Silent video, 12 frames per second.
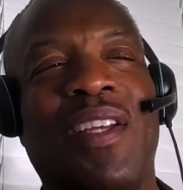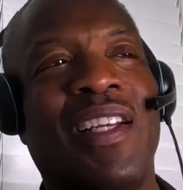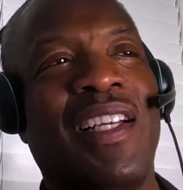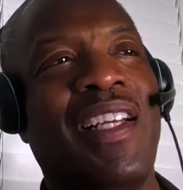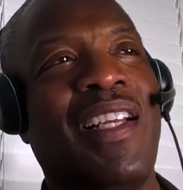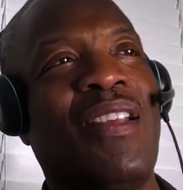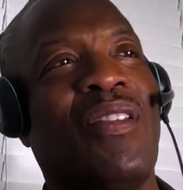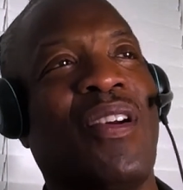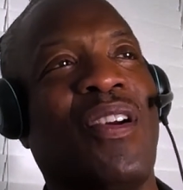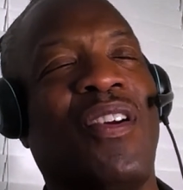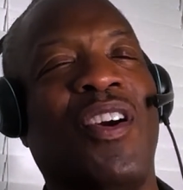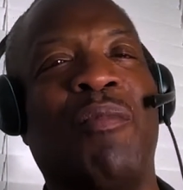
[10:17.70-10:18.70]
He's a
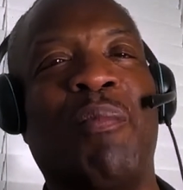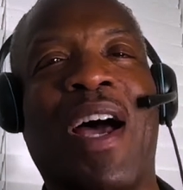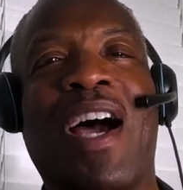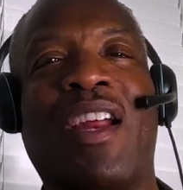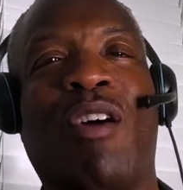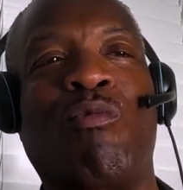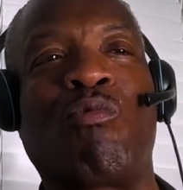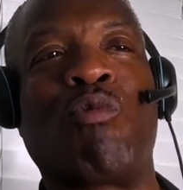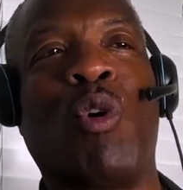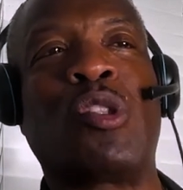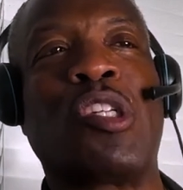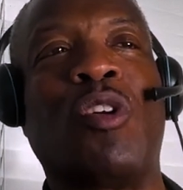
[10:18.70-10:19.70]
good man. I'd have
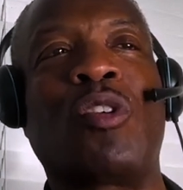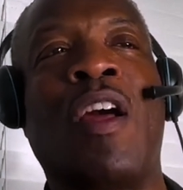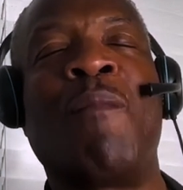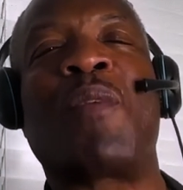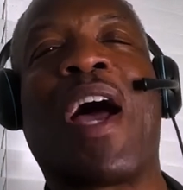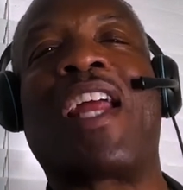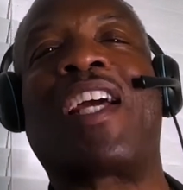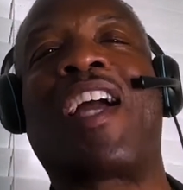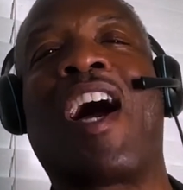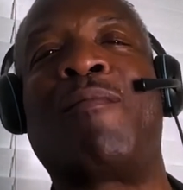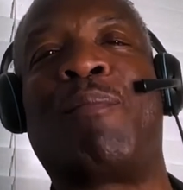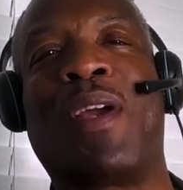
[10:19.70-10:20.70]
roasted those. I'd have
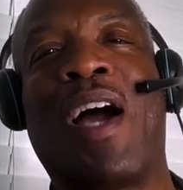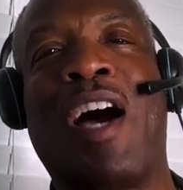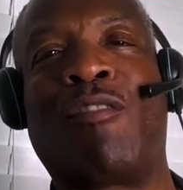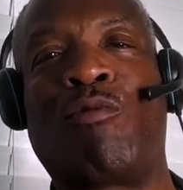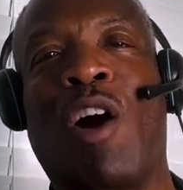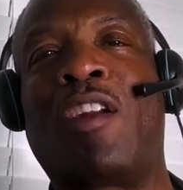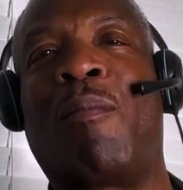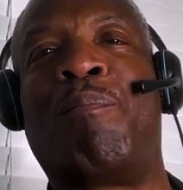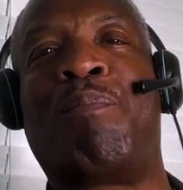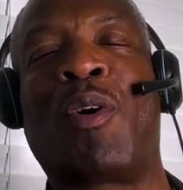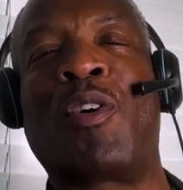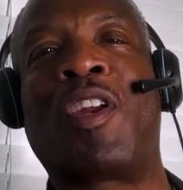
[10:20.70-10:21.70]
gone beyond. I'd have
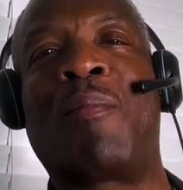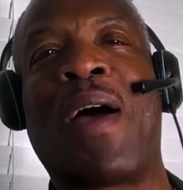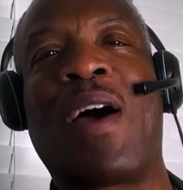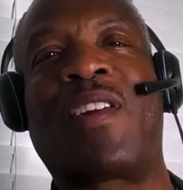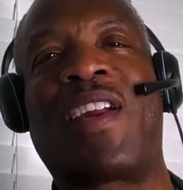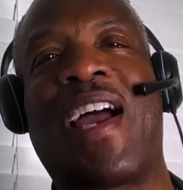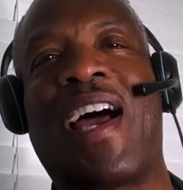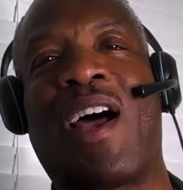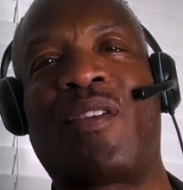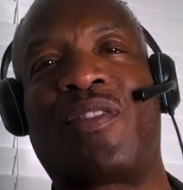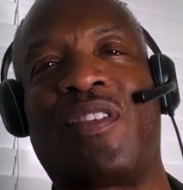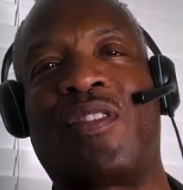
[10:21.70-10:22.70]
burned them out of their
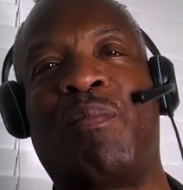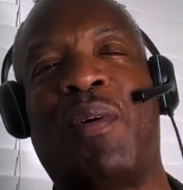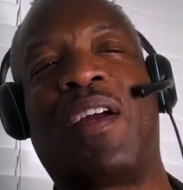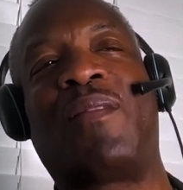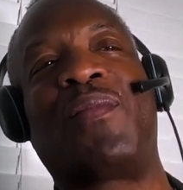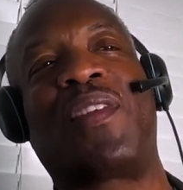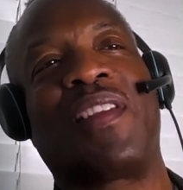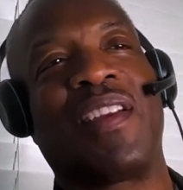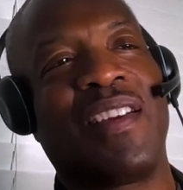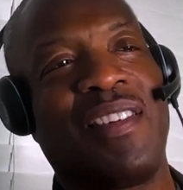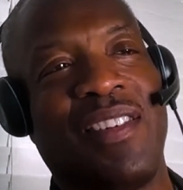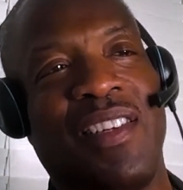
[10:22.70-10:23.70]
houses. But
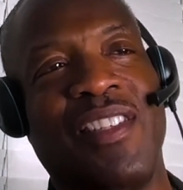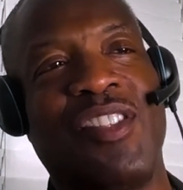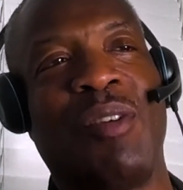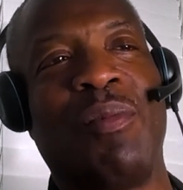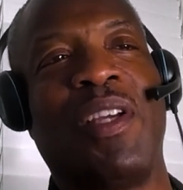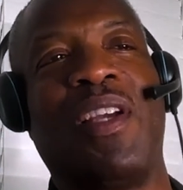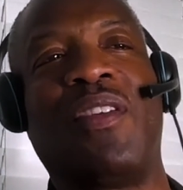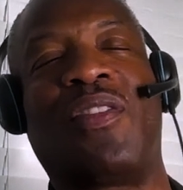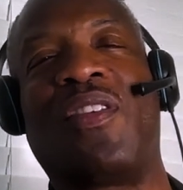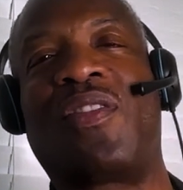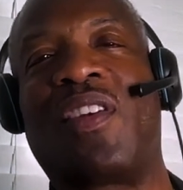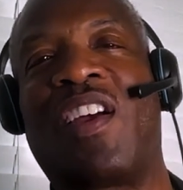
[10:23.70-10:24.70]
Jimmy
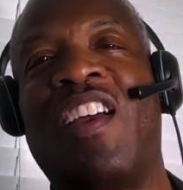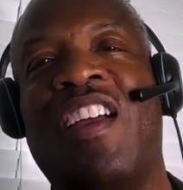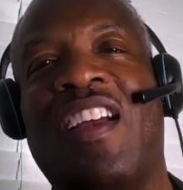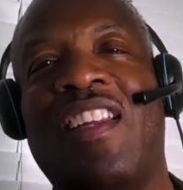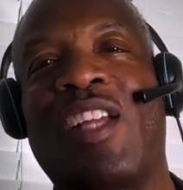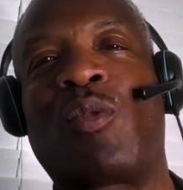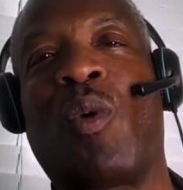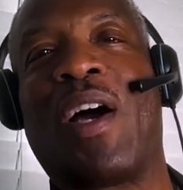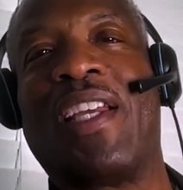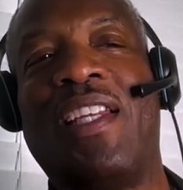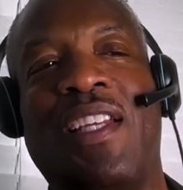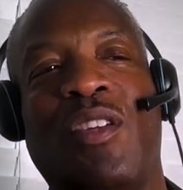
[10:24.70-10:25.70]
is that's why
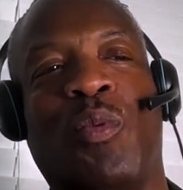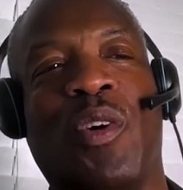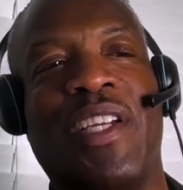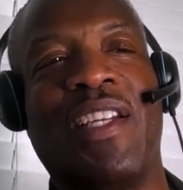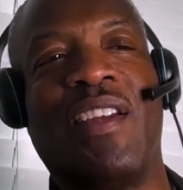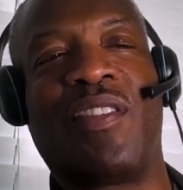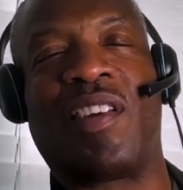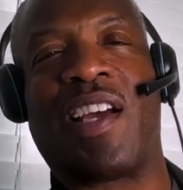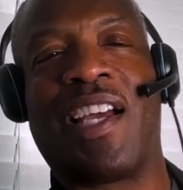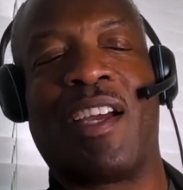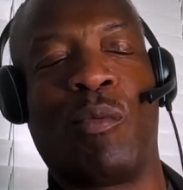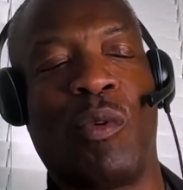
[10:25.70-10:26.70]
he is where he is, and
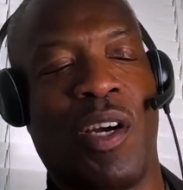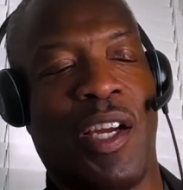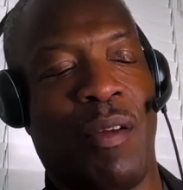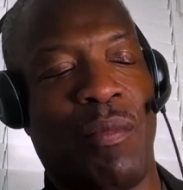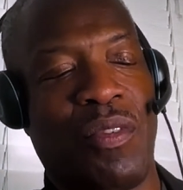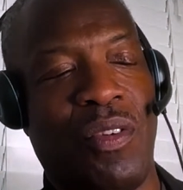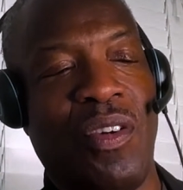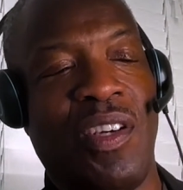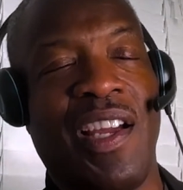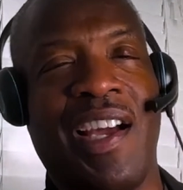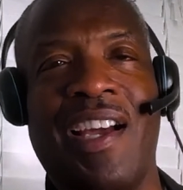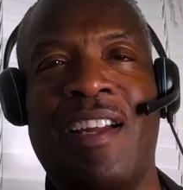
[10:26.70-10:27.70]
I am where I am. He's a good
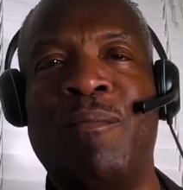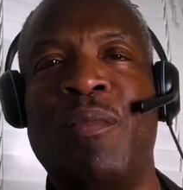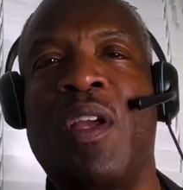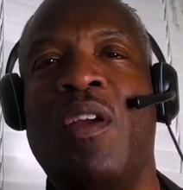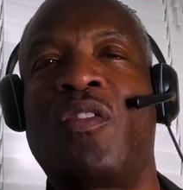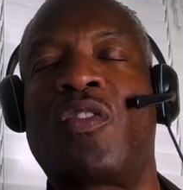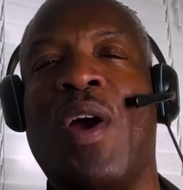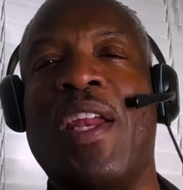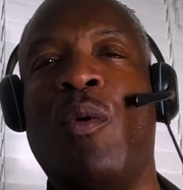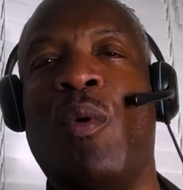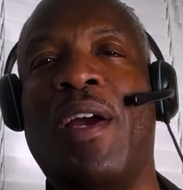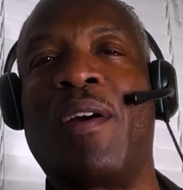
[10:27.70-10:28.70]
guy. So
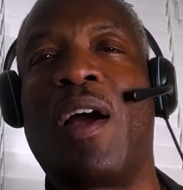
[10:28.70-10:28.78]
anyway,